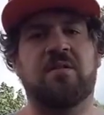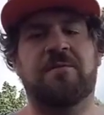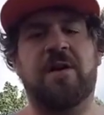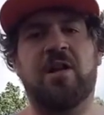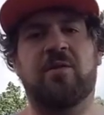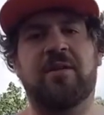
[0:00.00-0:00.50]

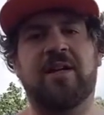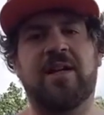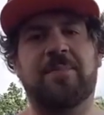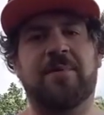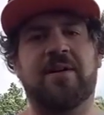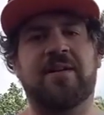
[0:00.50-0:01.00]
Following
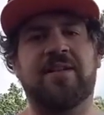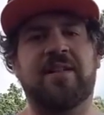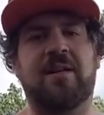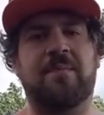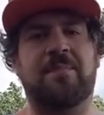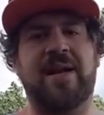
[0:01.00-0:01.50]
up on
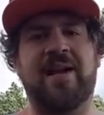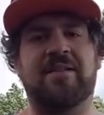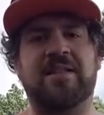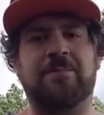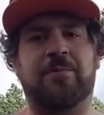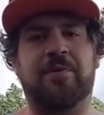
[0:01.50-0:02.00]
the
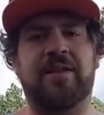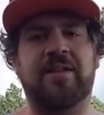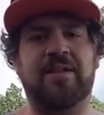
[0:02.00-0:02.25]
balance point,